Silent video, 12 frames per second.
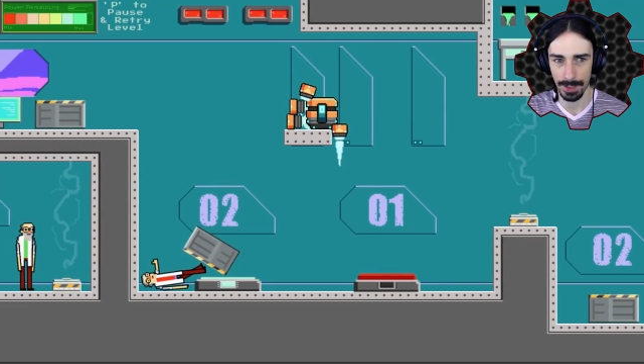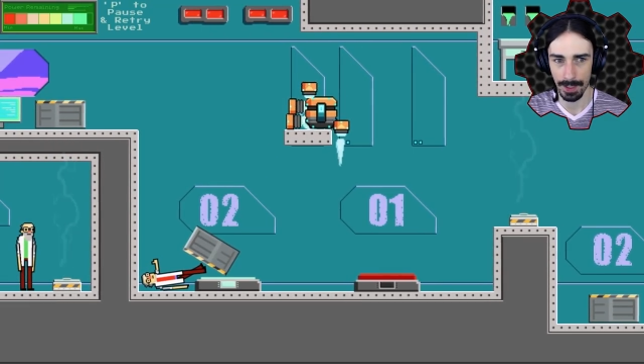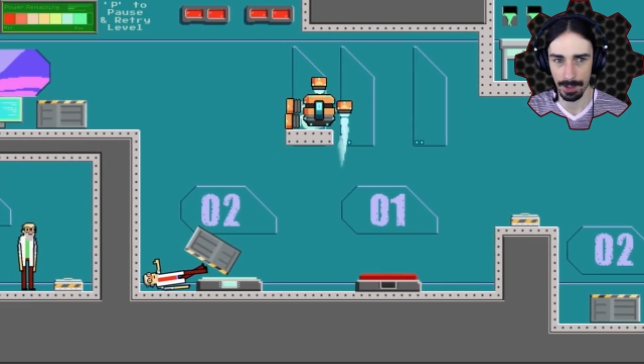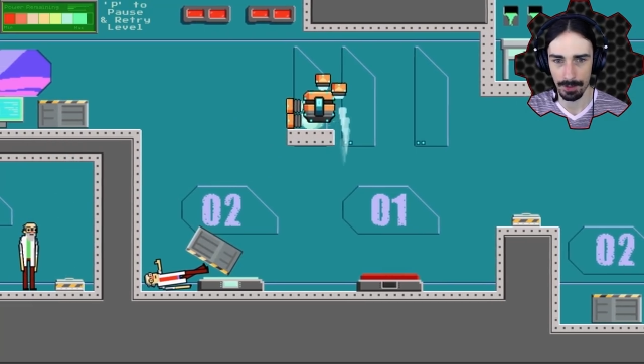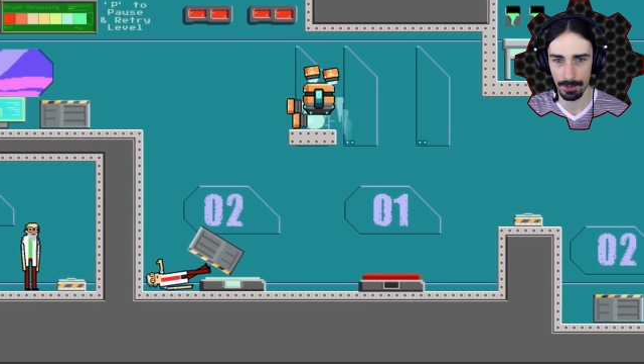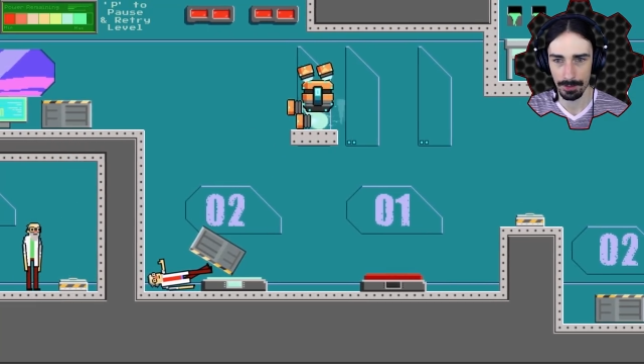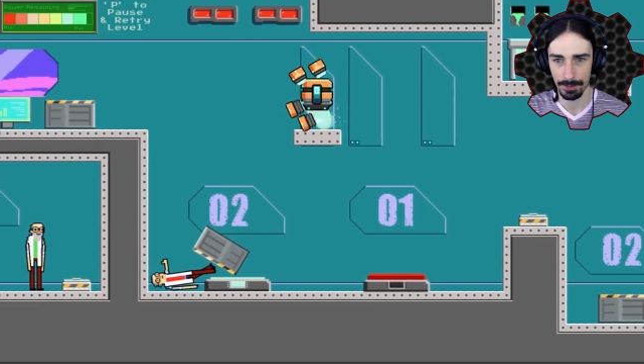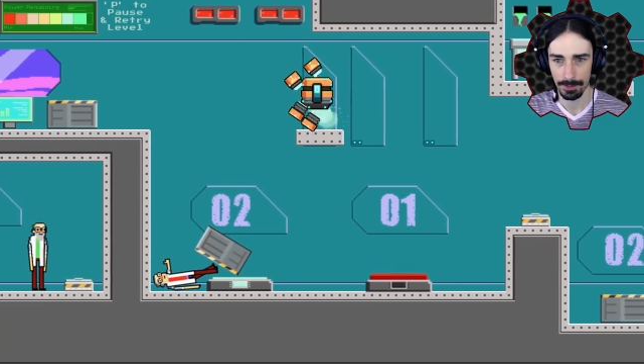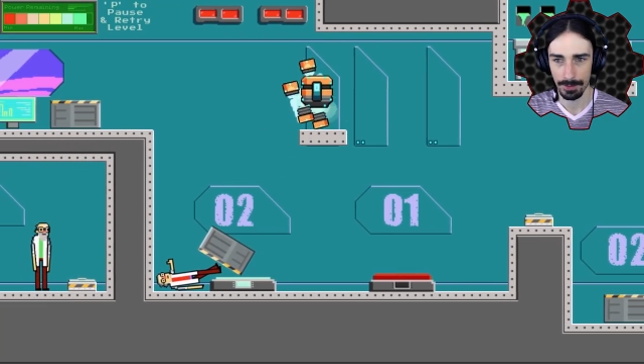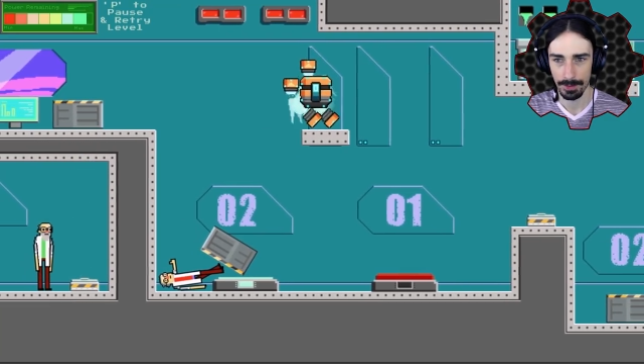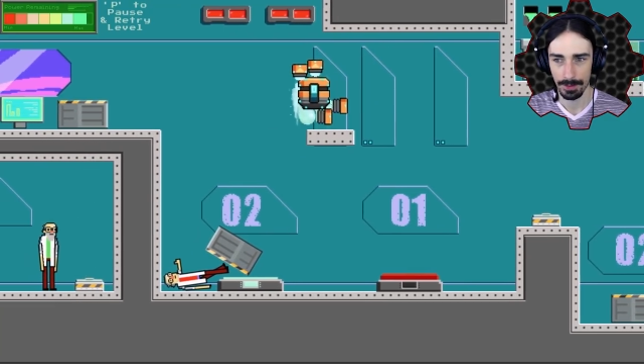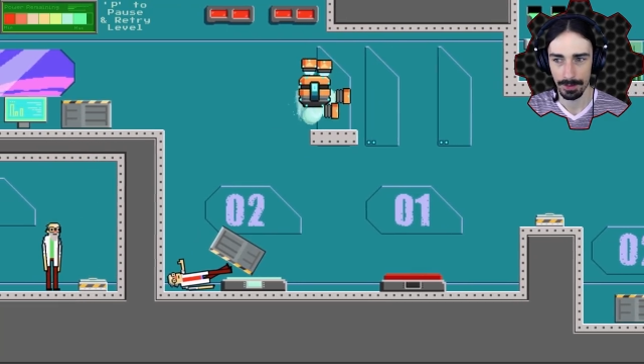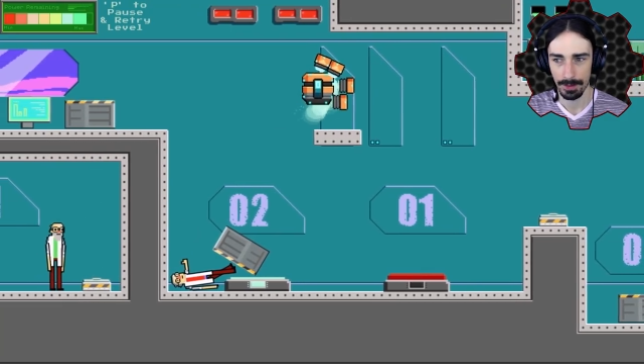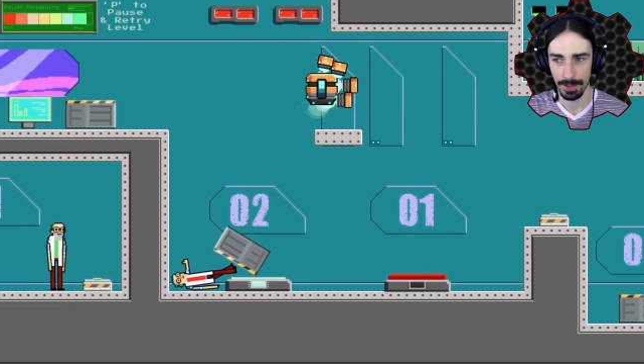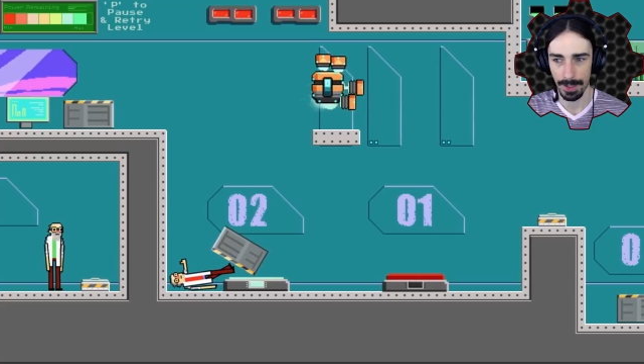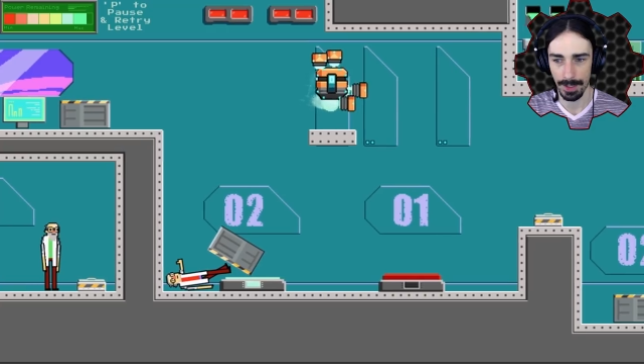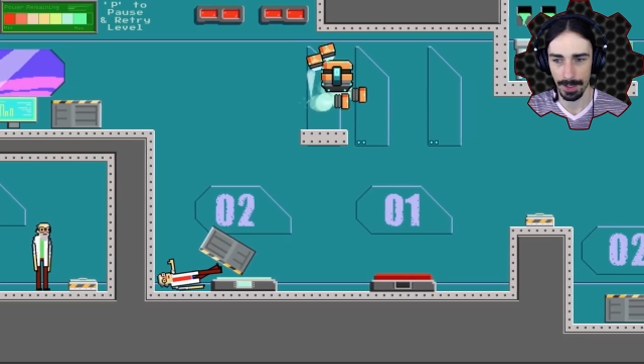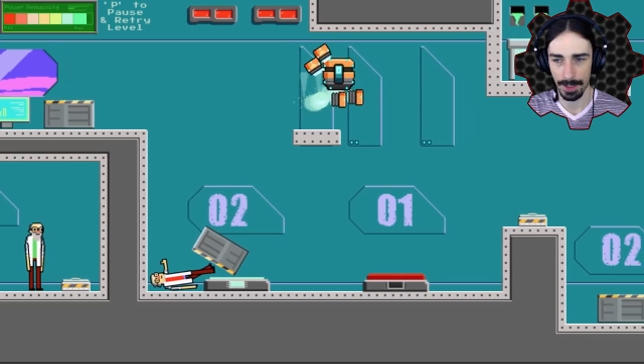go.
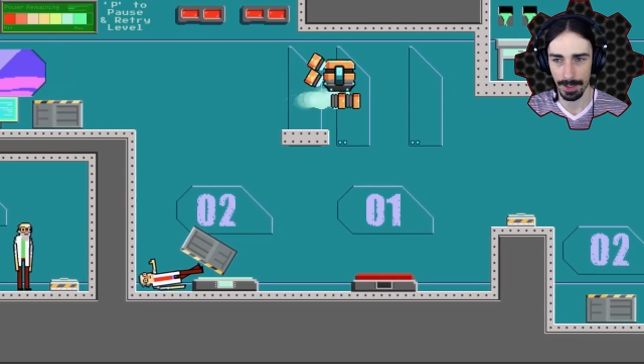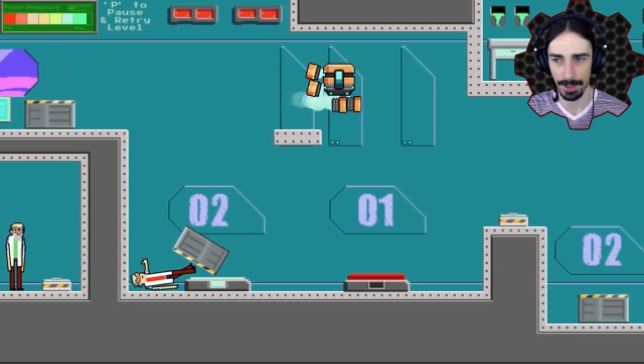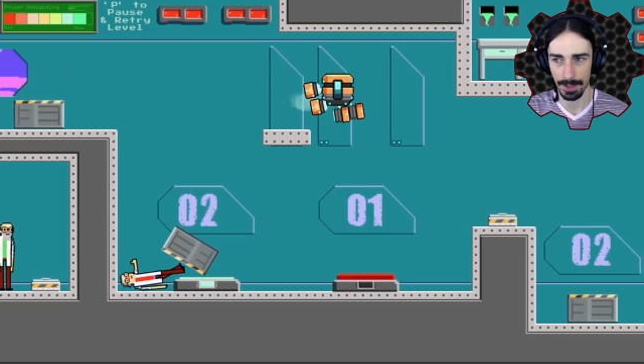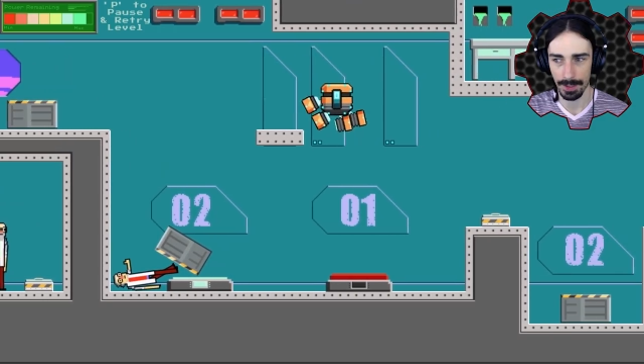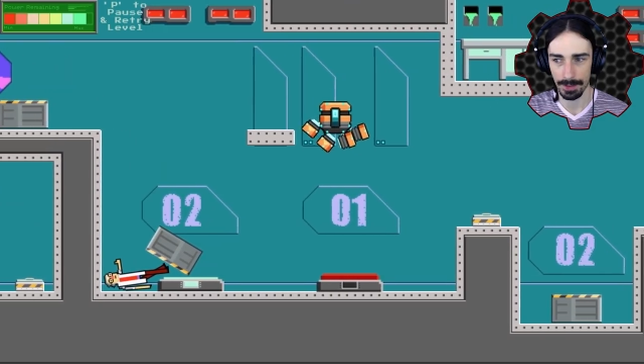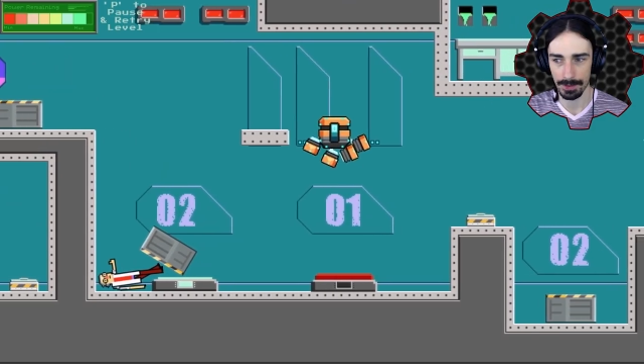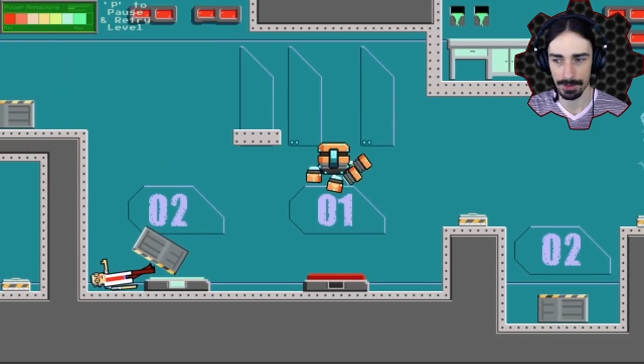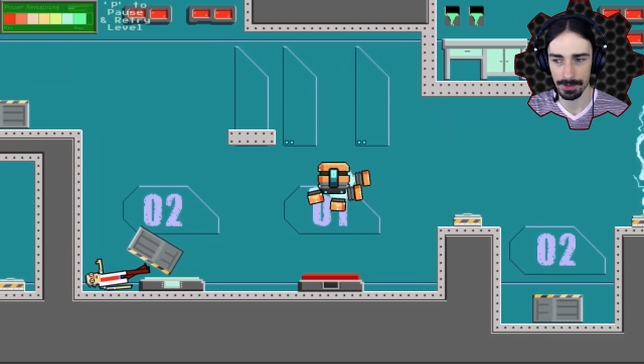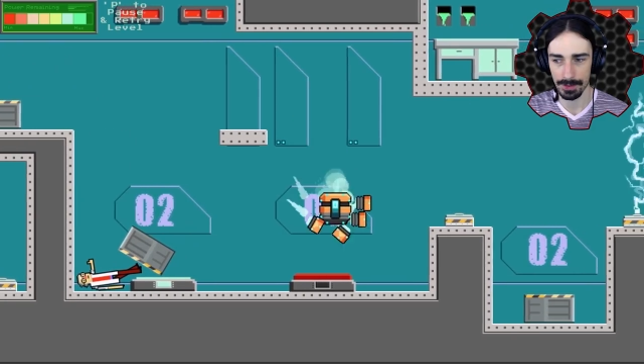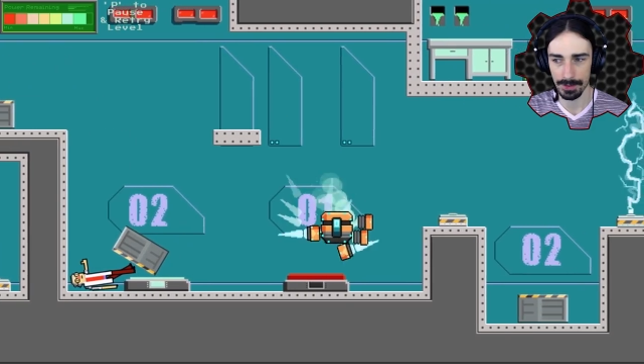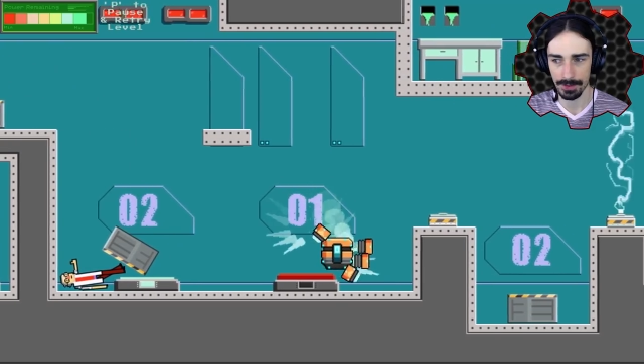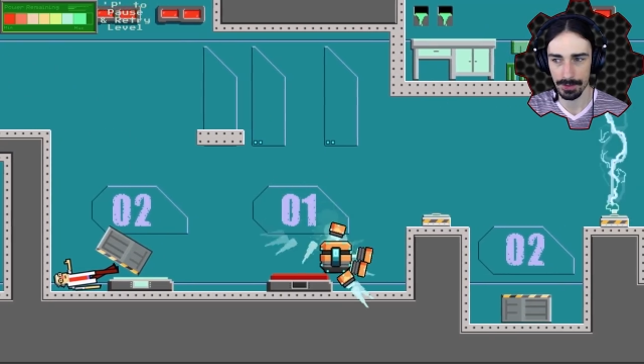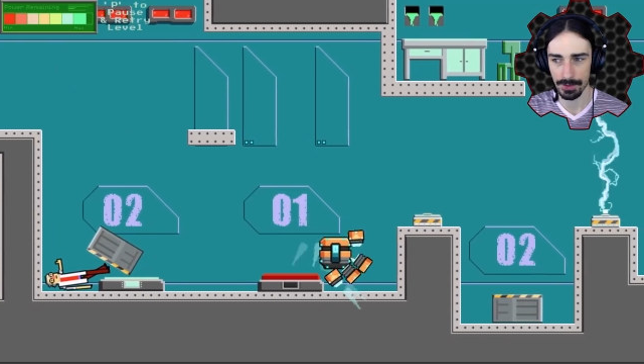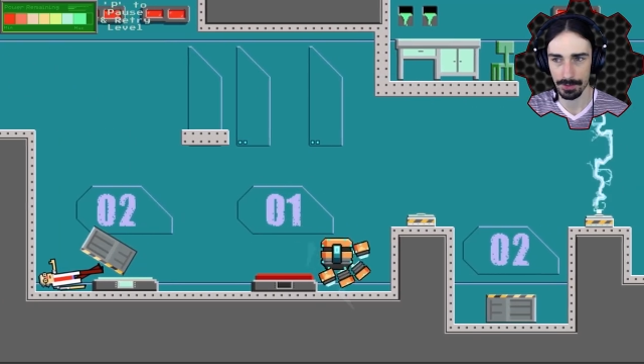And